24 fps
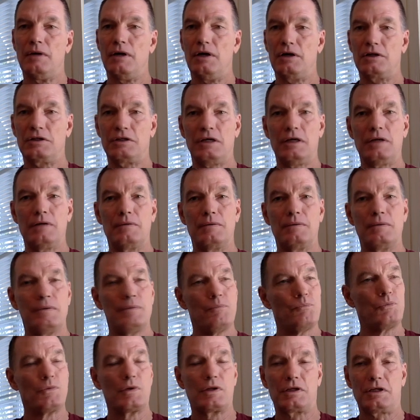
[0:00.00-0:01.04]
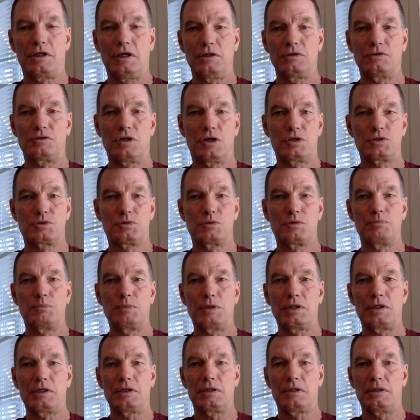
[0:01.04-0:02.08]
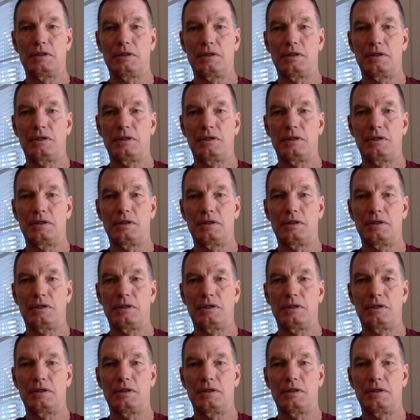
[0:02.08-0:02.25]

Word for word: Again, get in touch with me,